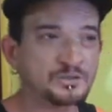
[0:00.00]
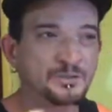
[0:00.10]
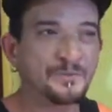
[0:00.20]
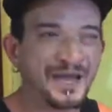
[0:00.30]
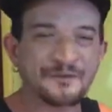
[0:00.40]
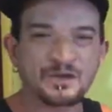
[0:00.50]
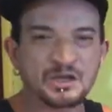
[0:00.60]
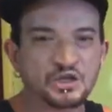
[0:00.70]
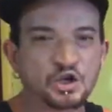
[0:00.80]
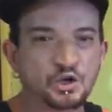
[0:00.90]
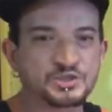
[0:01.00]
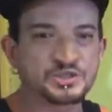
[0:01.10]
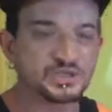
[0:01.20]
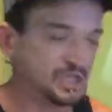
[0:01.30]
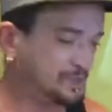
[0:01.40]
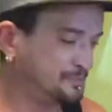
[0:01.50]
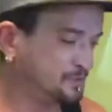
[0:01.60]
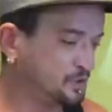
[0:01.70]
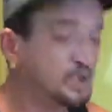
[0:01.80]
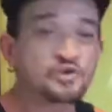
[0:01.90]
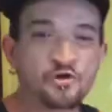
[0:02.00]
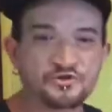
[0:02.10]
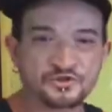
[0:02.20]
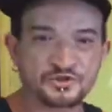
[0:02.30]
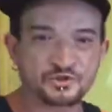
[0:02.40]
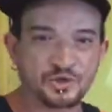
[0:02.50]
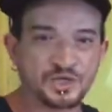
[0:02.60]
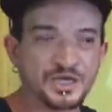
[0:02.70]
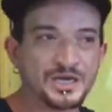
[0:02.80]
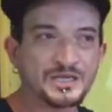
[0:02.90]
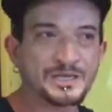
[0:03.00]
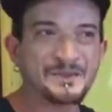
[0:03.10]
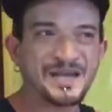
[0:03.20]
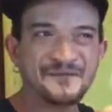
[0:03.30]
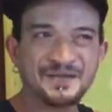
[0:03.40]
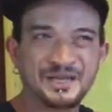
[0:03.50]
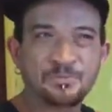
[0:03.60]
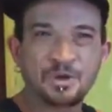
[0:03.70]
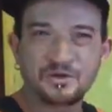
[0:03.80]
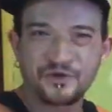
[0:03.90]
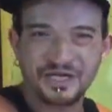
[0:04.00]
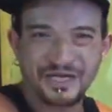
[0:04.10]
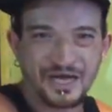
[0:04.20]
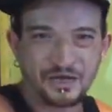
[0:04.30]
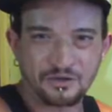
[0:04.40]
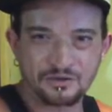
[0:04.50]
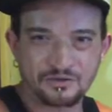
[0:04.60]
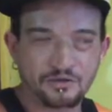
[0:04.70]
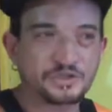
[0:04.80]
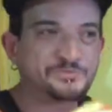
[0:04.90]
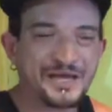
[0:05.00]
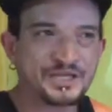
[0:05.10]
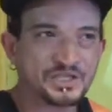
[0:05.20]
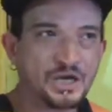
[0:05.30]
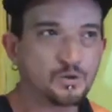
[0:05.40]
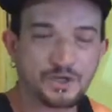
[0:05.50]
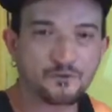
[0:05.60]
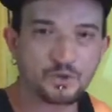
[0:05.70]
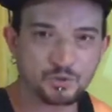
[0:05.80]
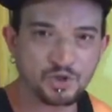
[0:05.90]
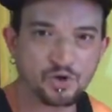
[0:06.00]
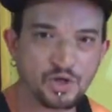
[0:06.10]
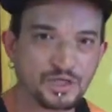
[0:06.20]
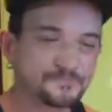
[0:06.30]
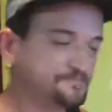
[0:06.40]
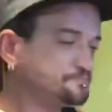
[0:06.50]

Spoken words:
They might have it in your closest grocery store. They might have like a Puerto Rican aisle or a Spanish aisle, whatever one you want to call it.